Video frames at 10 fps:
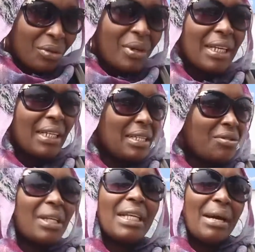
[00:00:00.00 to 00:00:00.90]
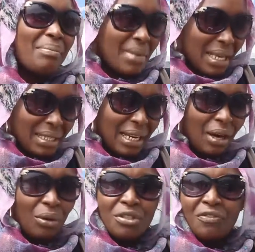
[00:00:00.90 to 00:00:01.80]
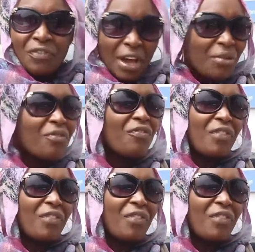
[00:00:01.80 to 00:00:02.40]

Really, it's really amazing. I was very,